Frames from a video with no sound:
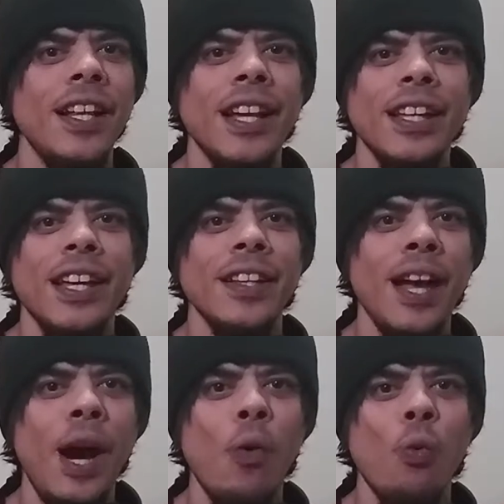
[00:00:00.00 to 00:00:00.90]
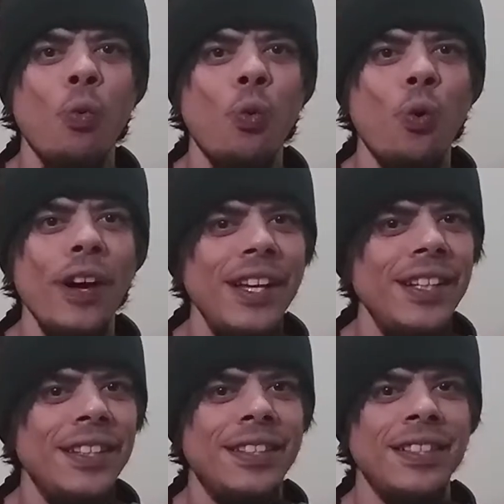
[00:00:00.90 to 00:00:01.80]
and I cannot
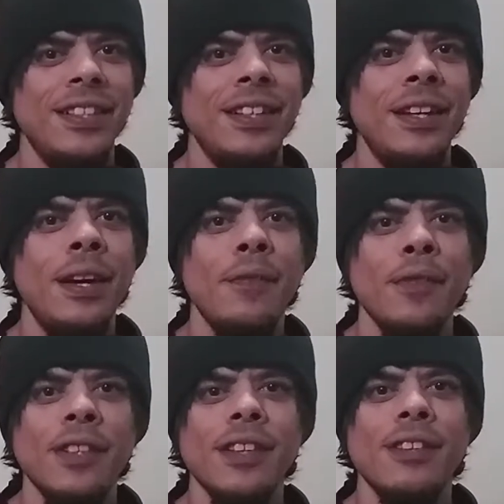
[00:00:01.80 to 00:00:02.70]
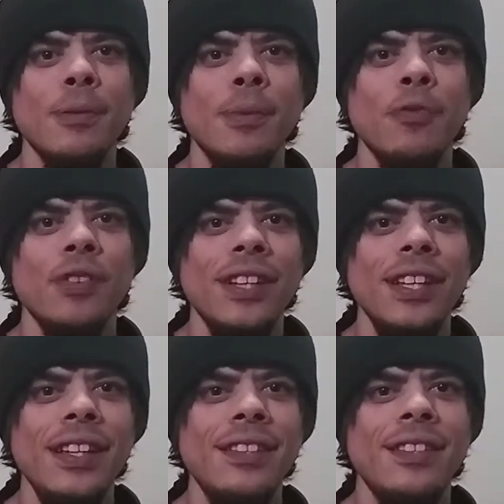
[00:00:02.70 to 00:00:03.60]
wait for this to be
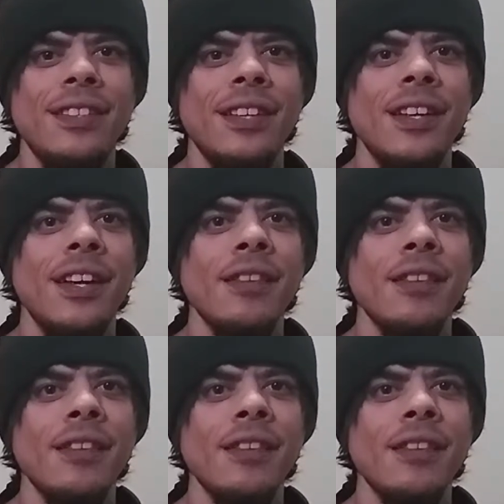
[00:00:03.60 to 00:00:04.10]
released,